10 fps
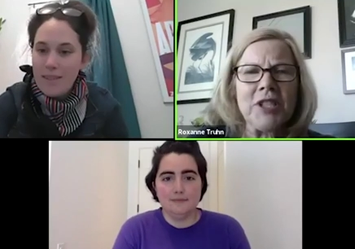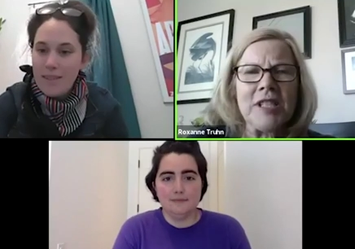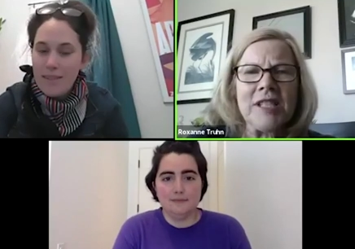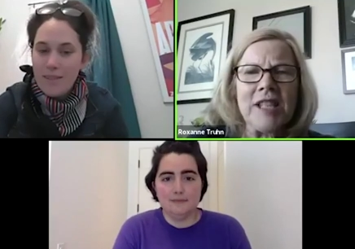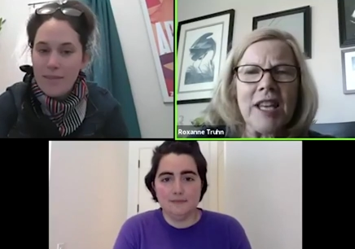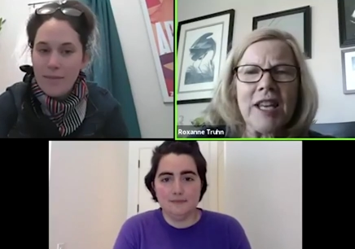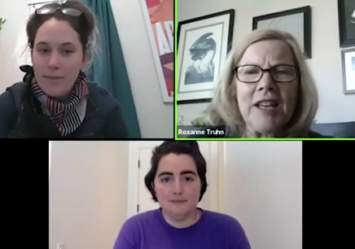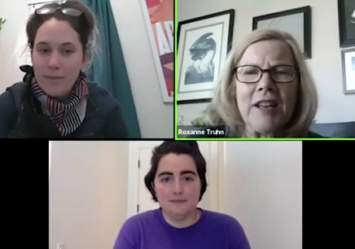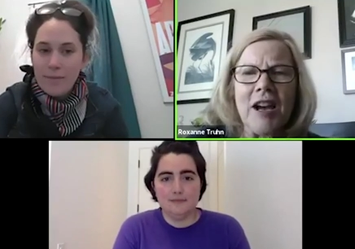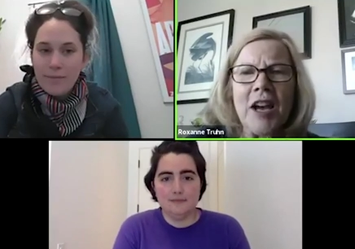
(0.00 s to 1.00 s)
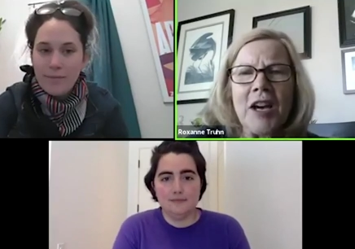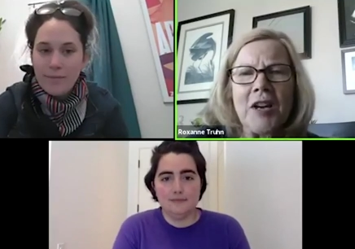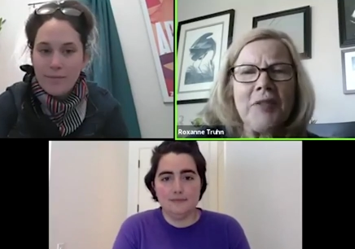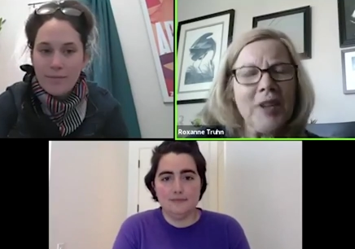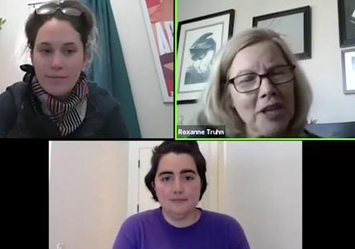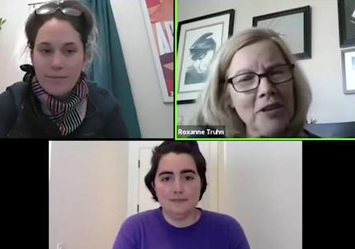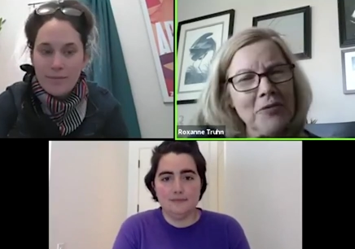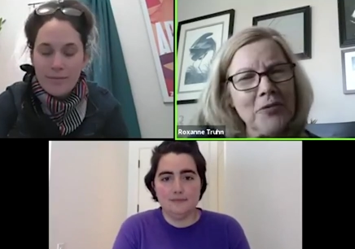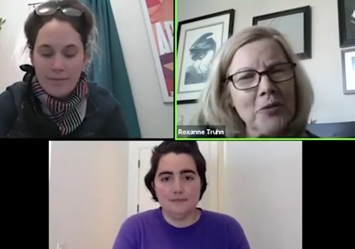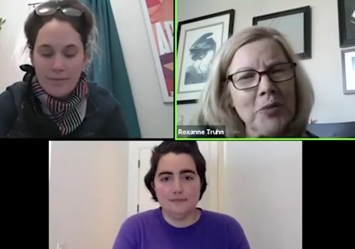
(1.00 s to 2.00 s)
Speaker 1: just say uh, thank you
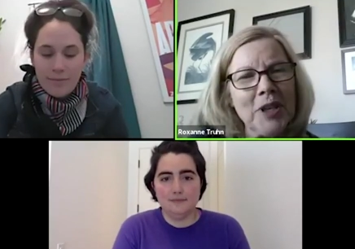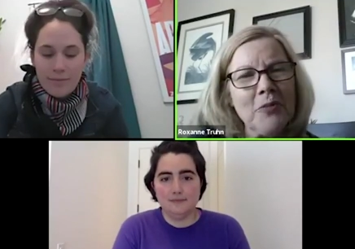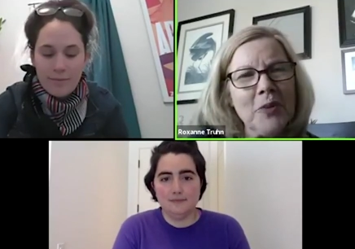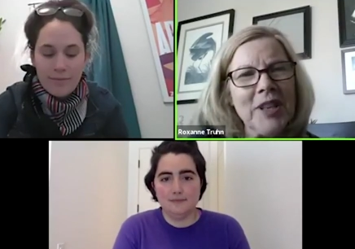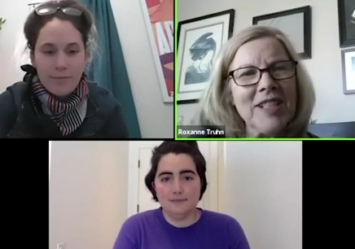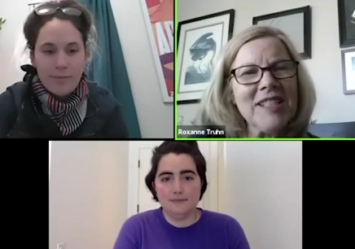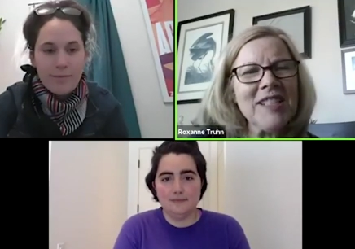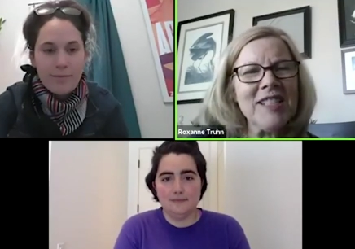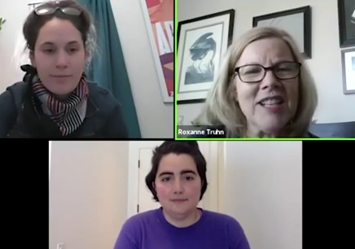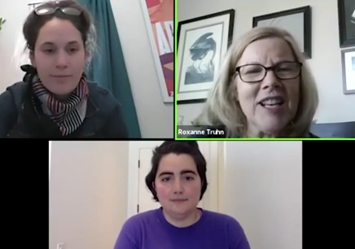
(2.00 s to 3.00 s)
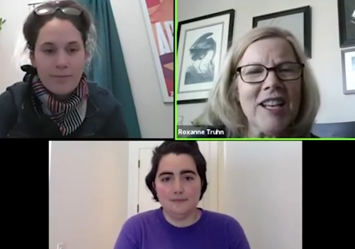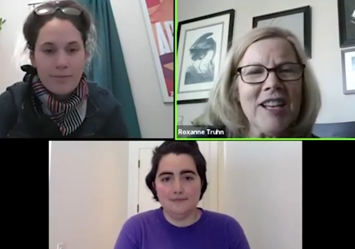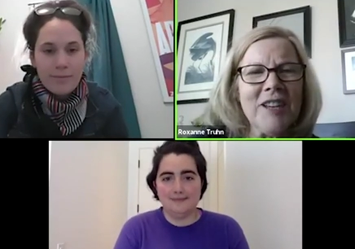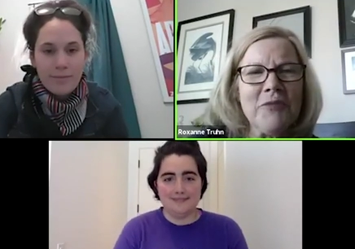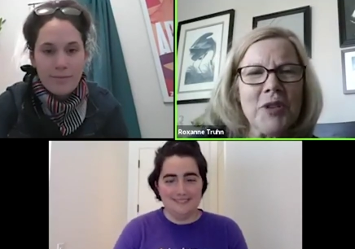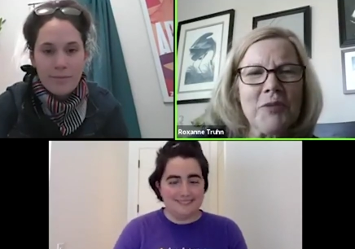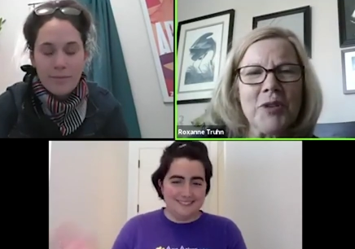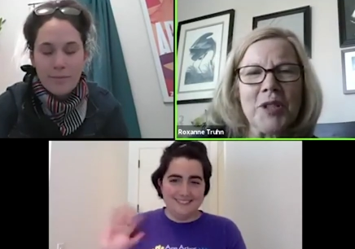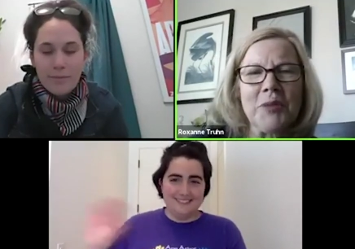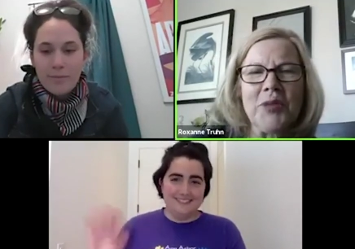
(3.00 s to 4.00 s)
for being with us today. We
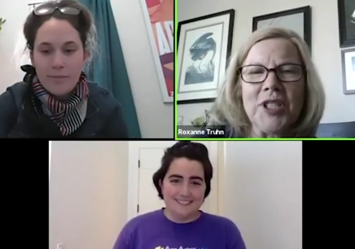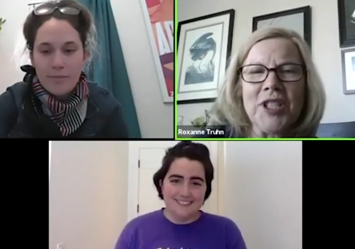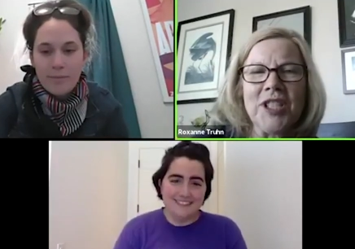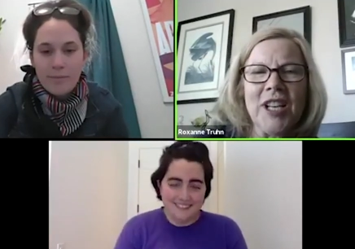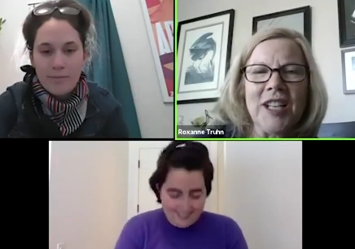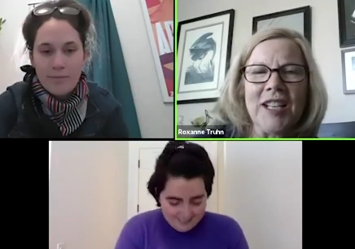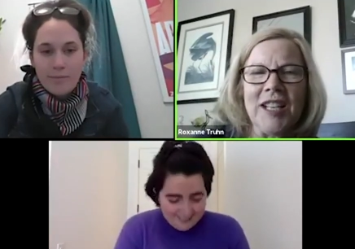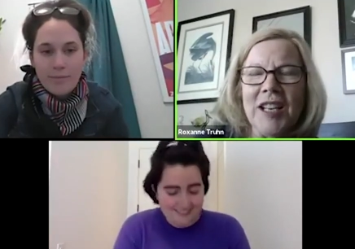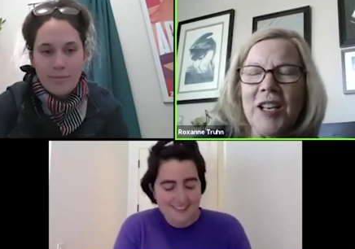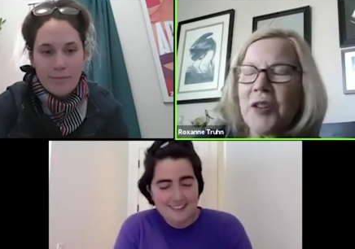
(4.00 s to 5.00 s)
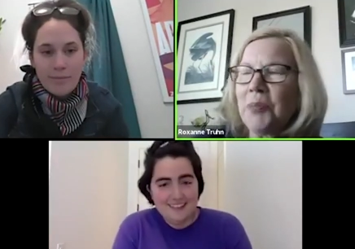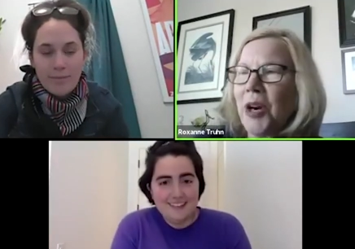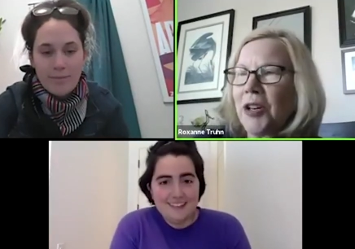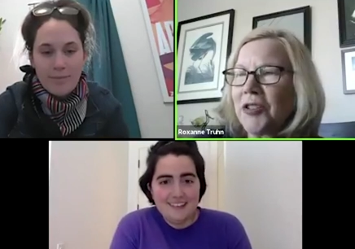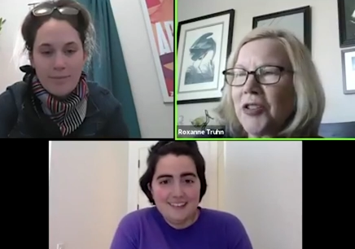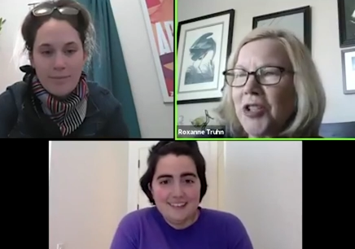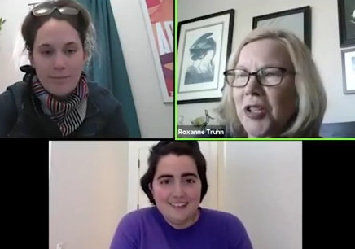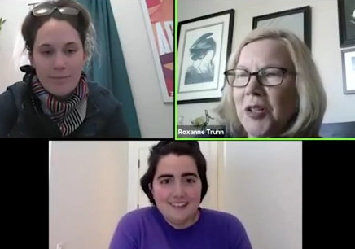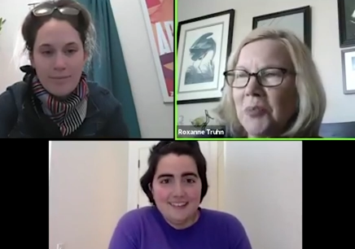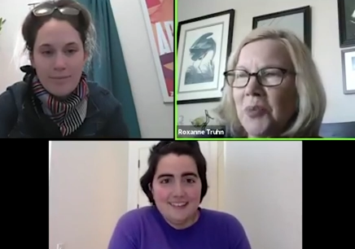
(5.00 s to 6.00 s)
really appreciate the
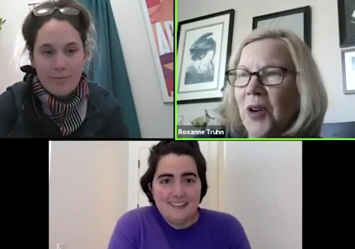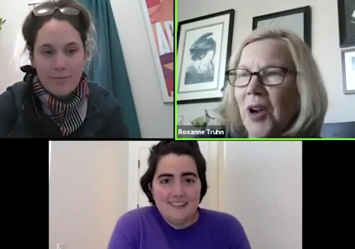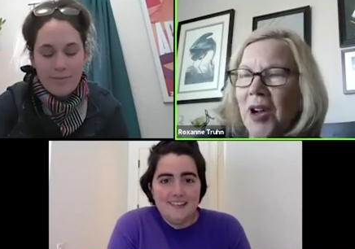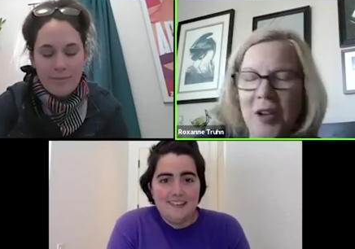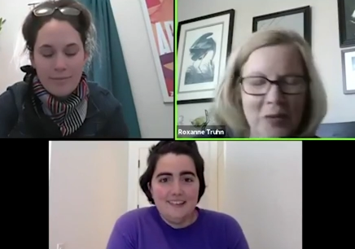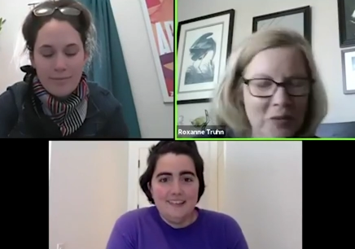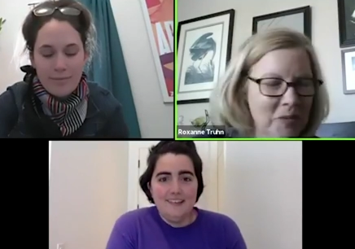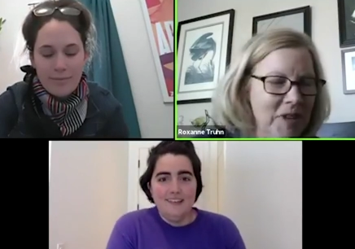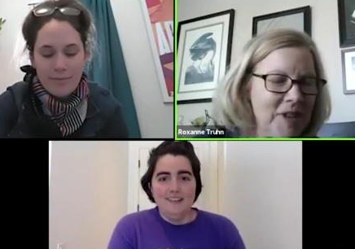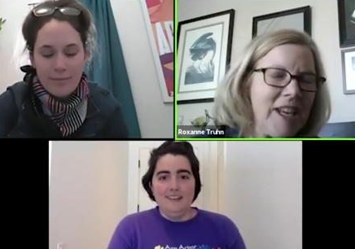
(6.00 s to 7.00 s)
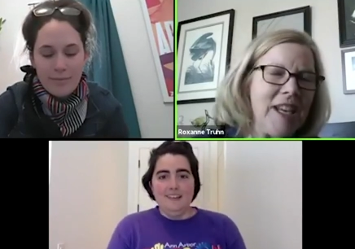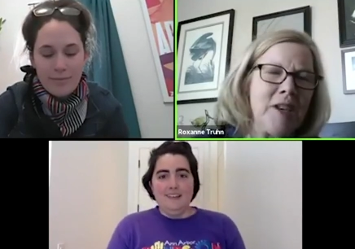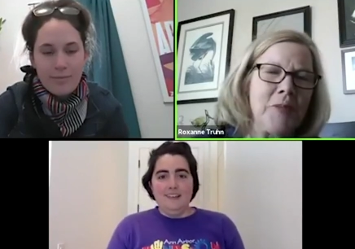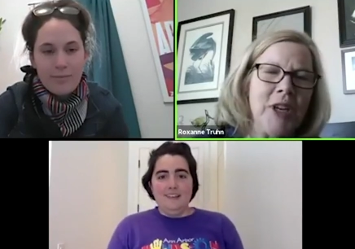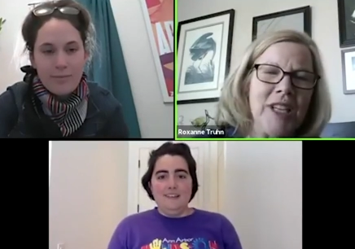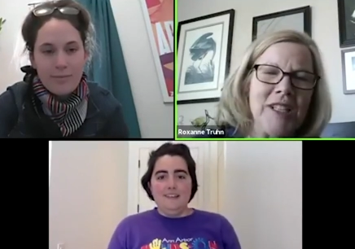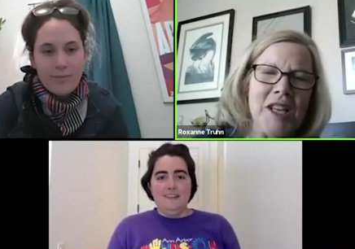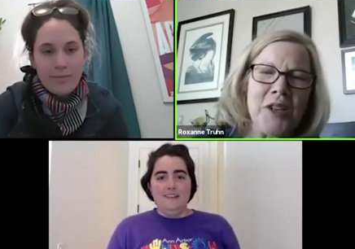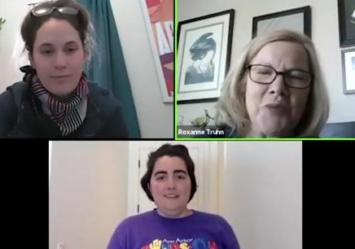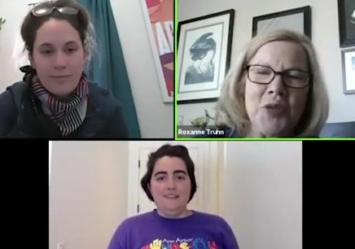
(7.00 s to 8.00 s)
partnership uh, with Ann Arbor
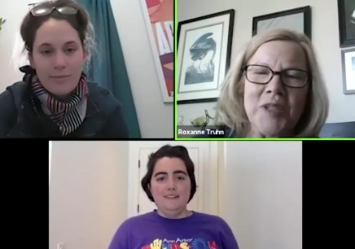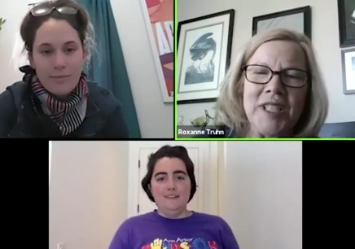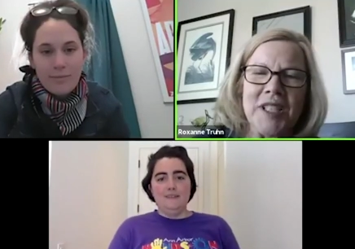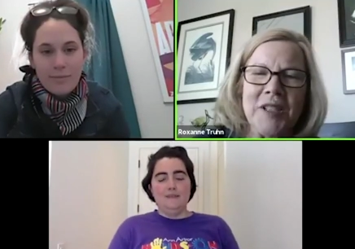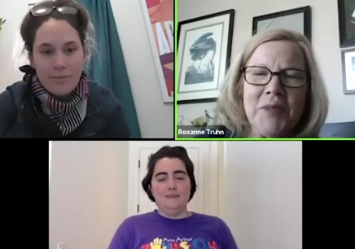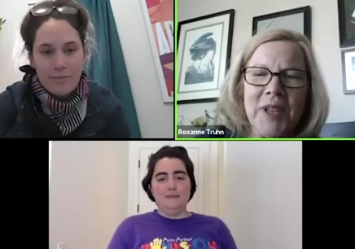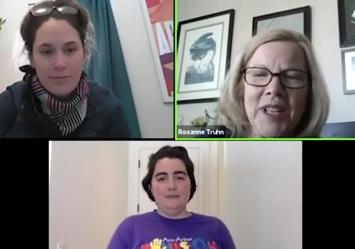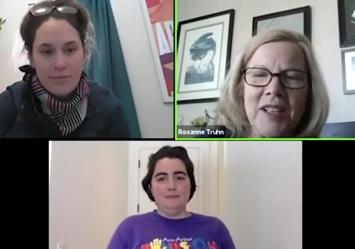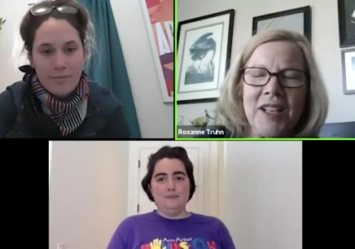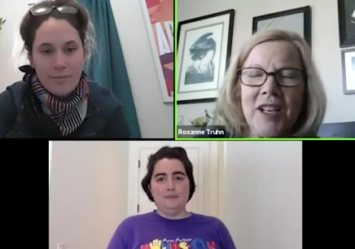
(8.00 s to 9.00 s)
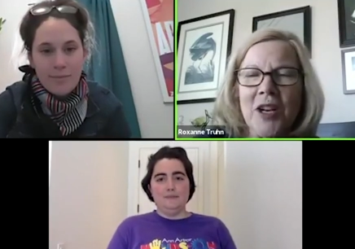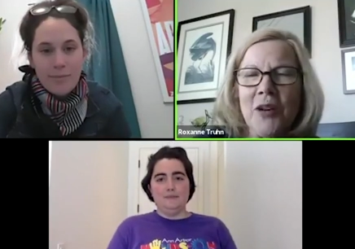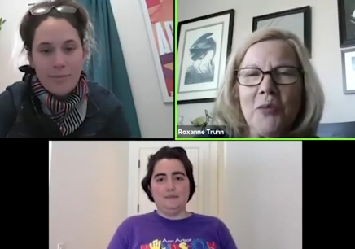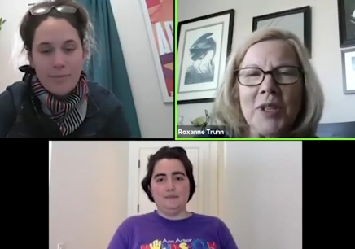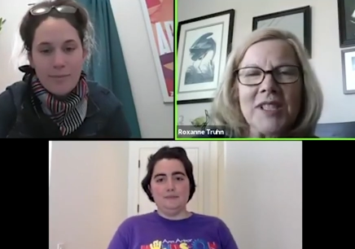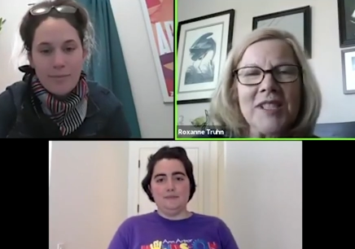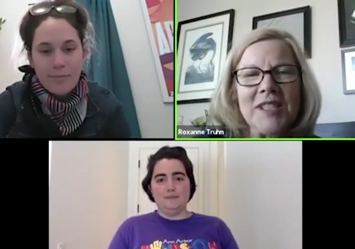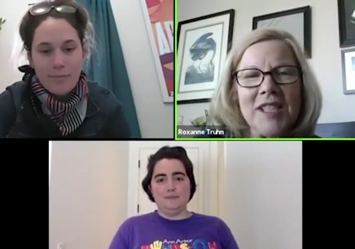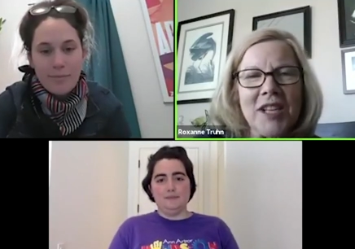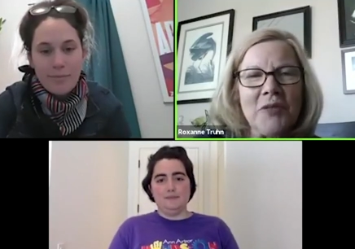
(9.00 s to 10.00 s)
Hands-On Museum. And
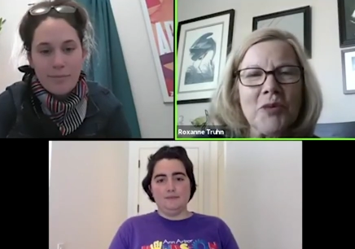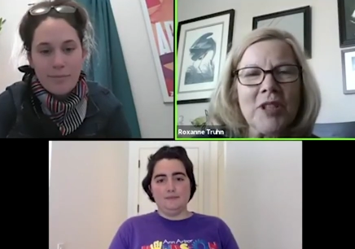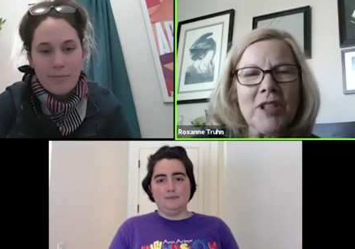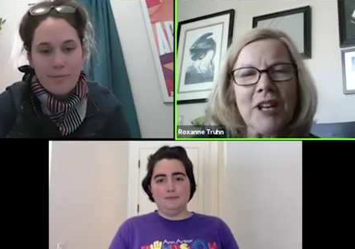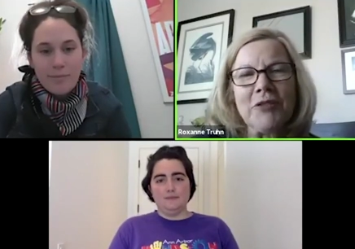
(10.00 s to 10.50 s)
once uh, we're allowed